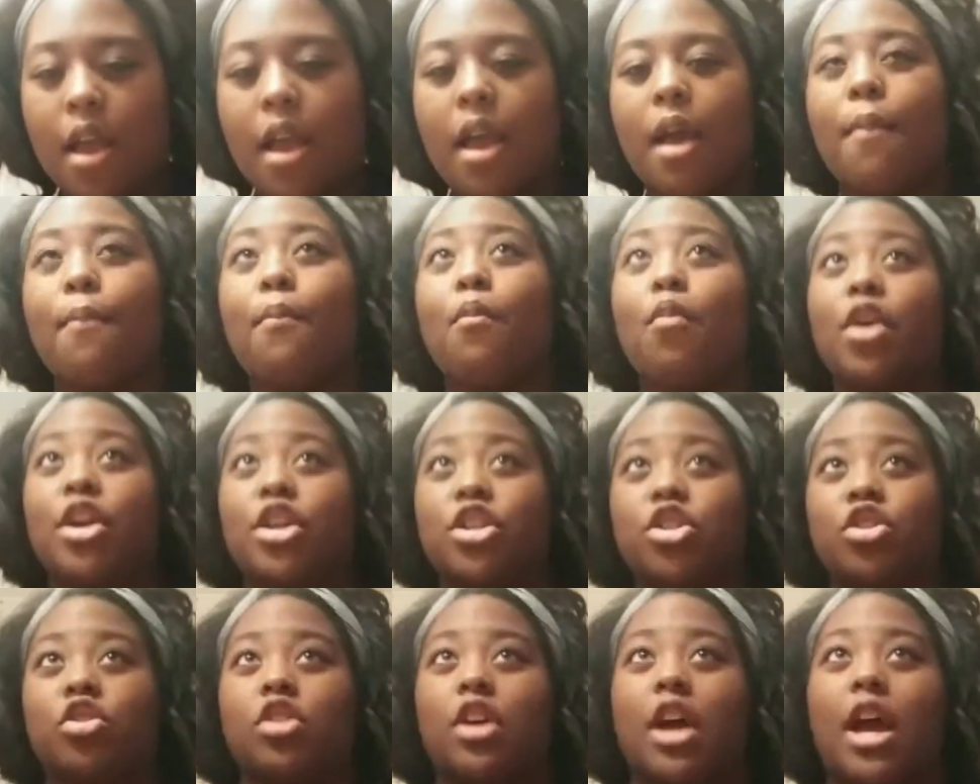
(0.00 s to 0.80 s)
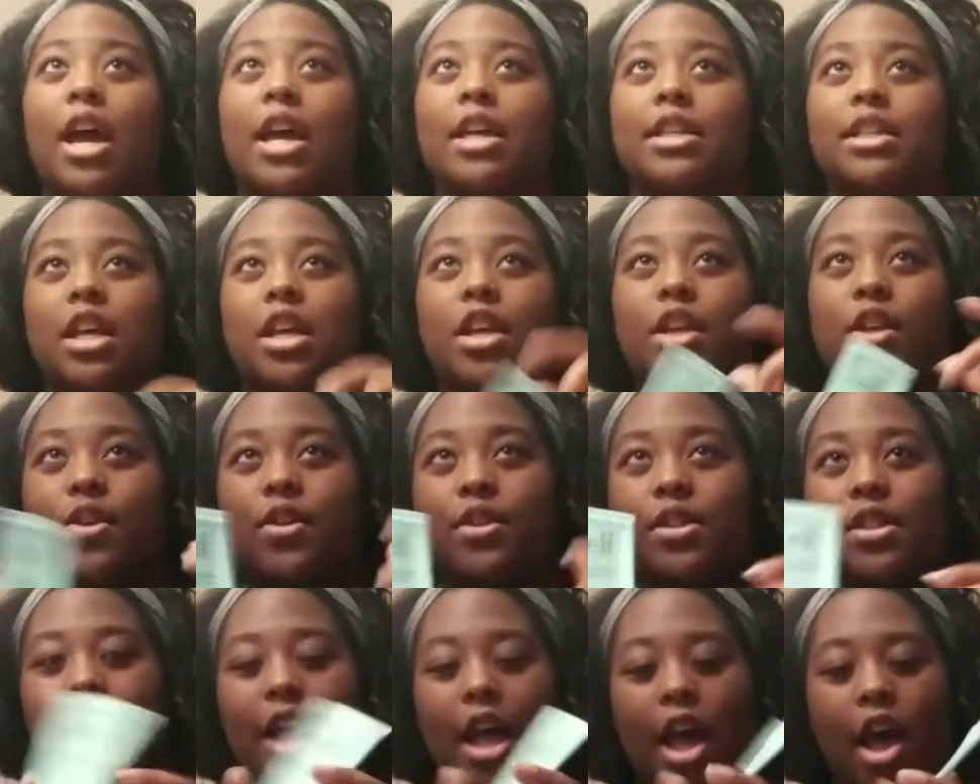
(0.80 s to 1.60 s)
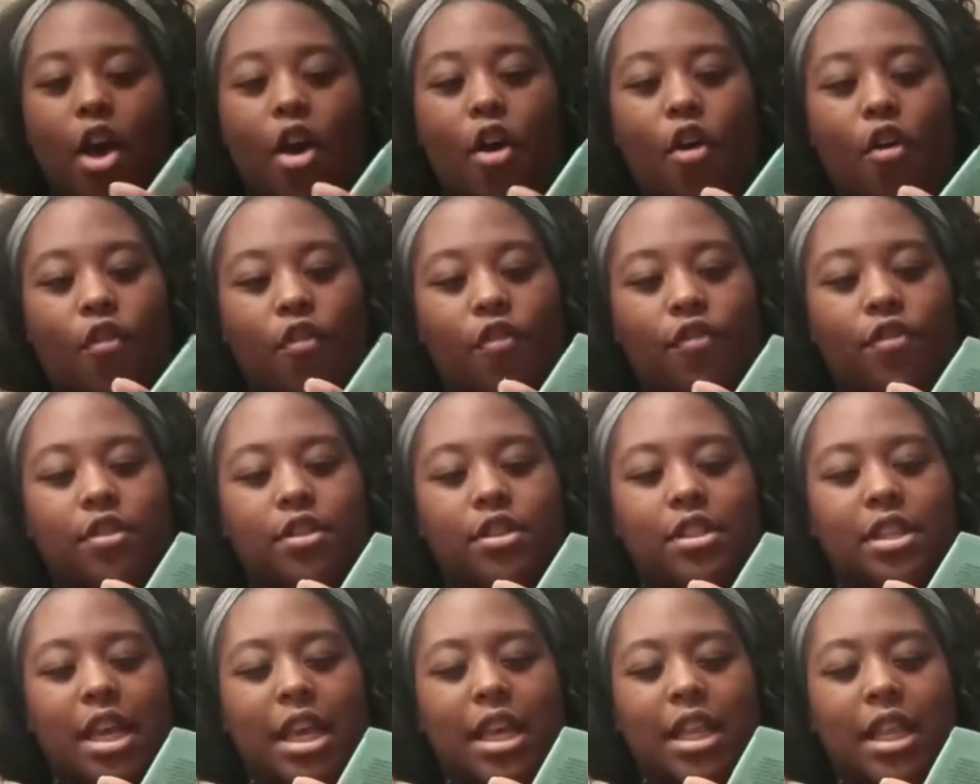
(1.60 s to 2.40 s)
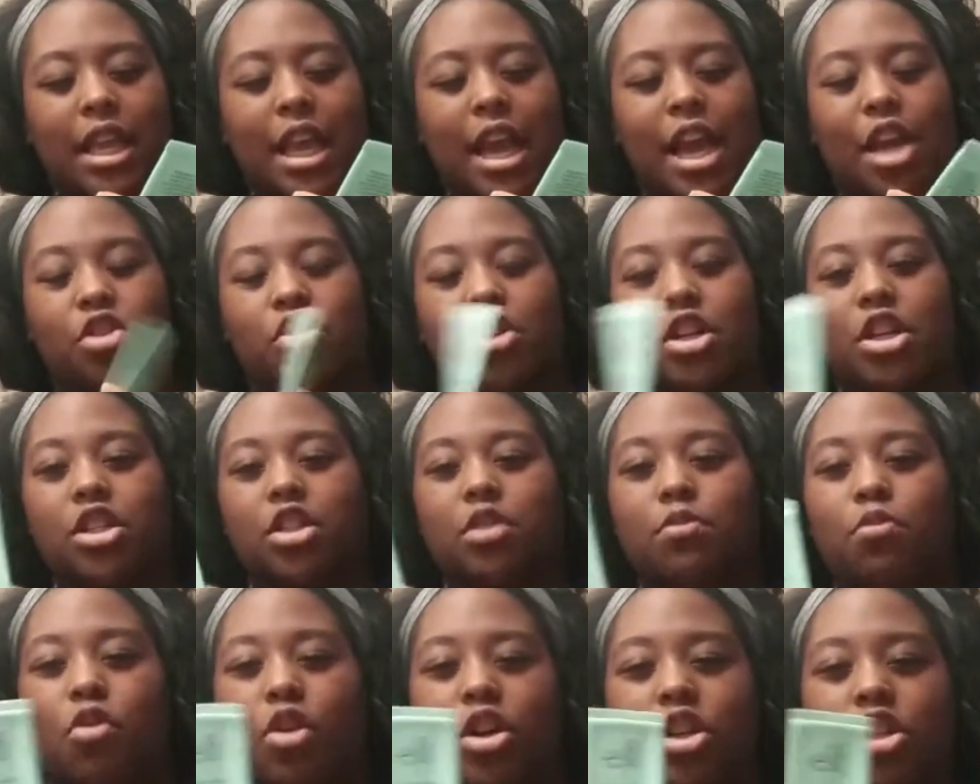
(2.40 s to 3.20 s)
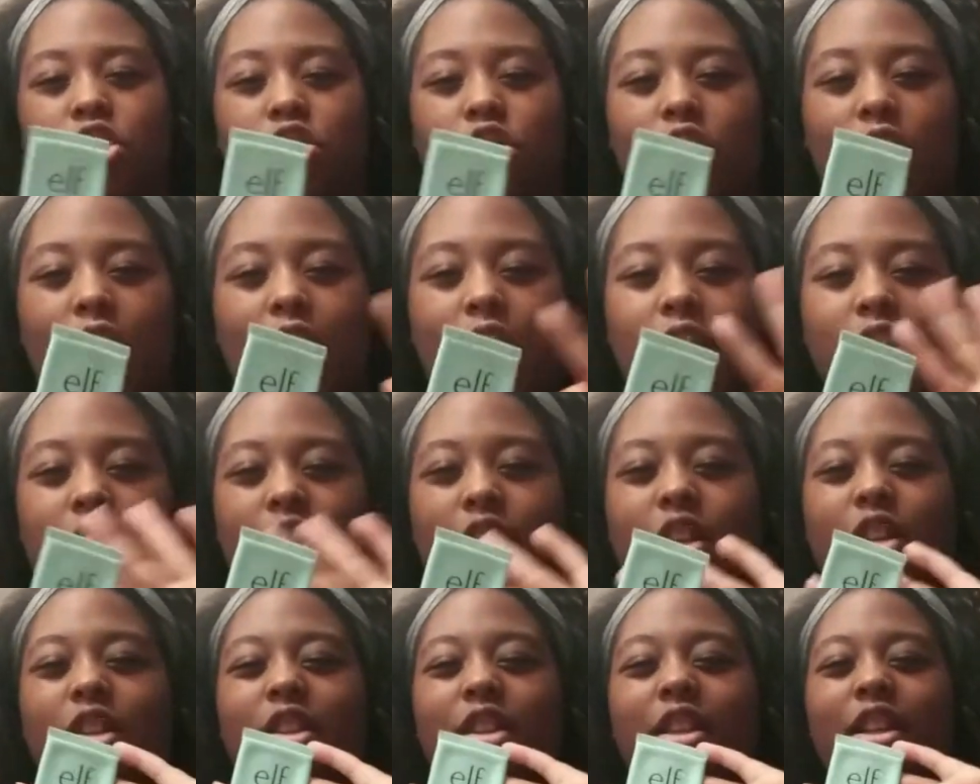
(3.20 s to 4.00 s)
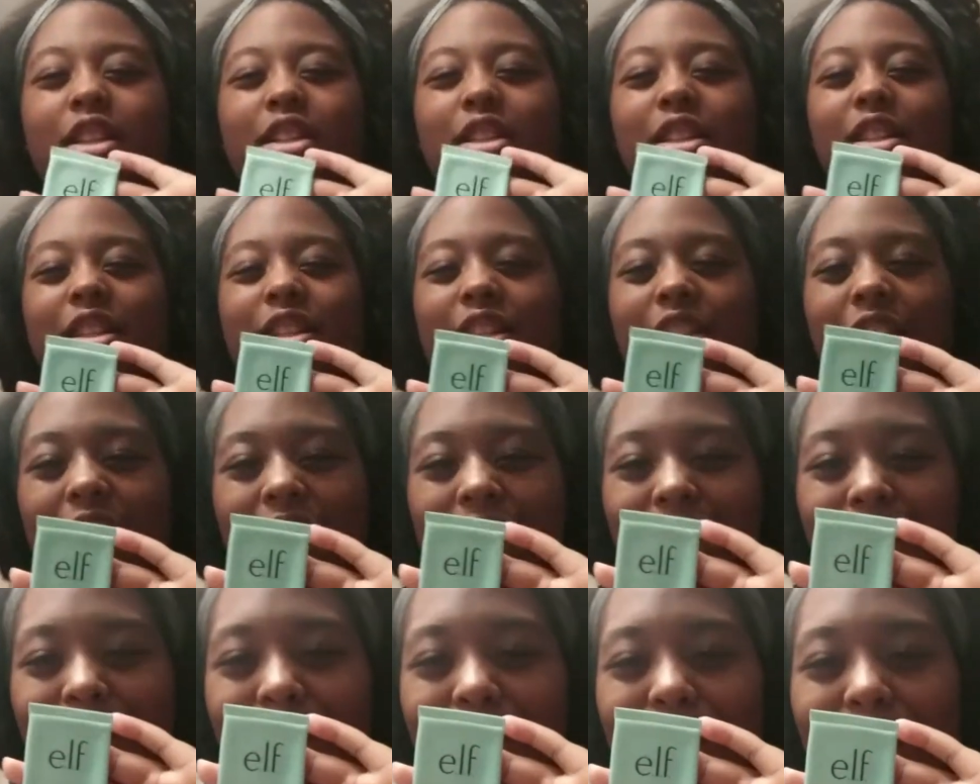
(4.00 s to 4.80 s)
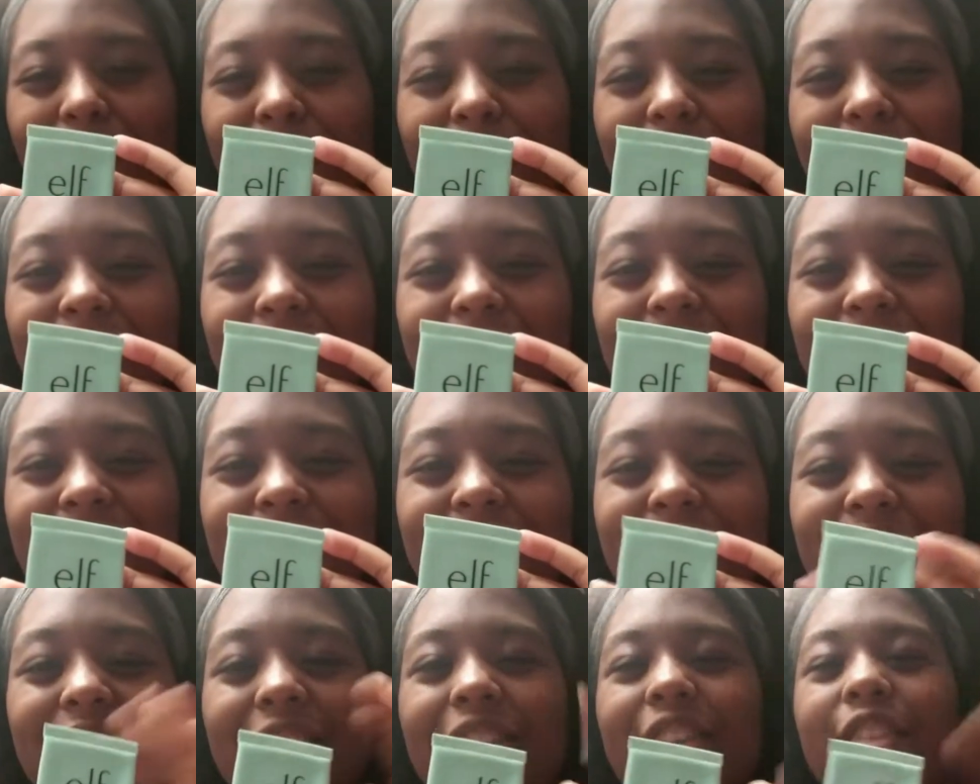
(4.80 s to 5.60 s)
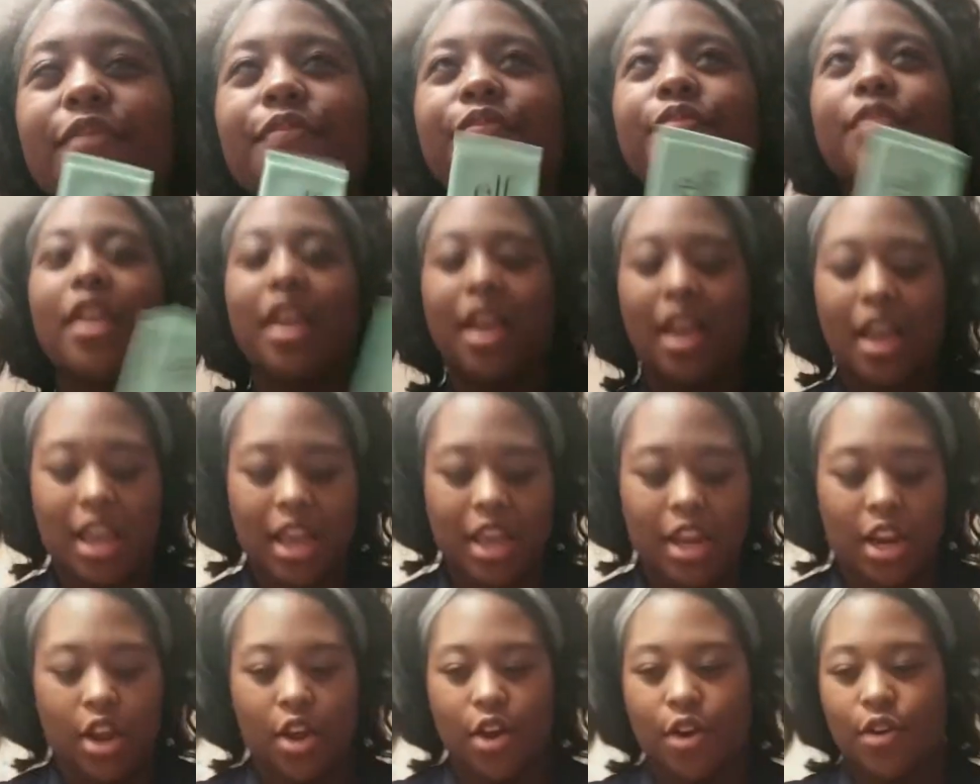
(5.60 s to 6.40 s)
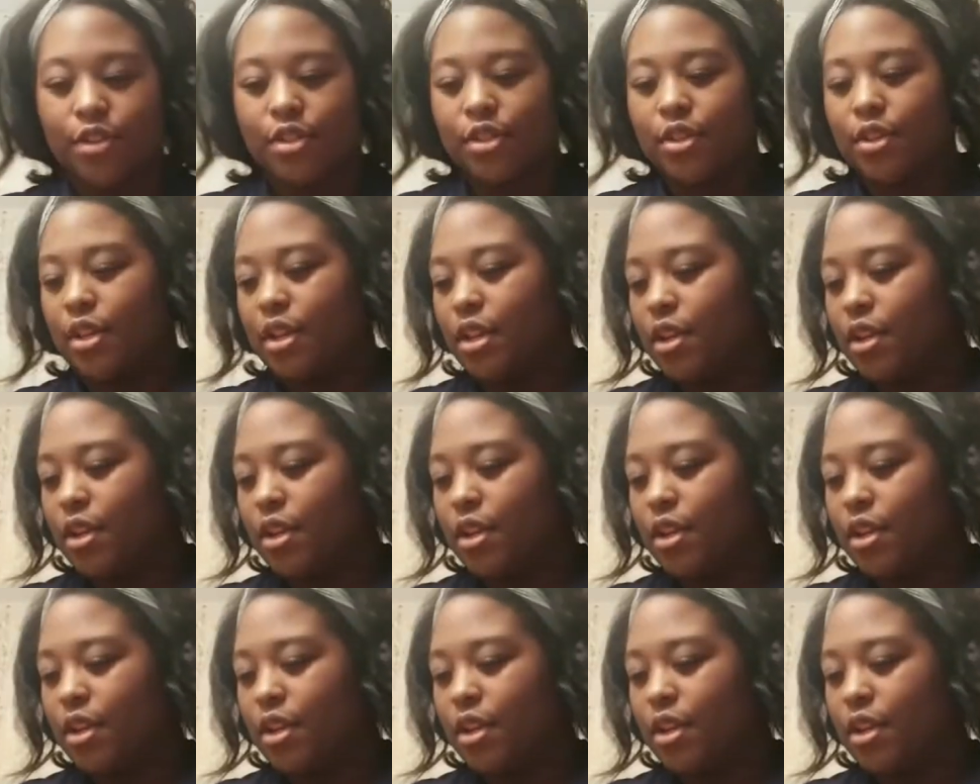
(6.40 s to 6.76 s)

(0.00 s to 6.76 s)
moisturized. I used the e.l.f. Daily Hydration Moisturizer. This is it. And I also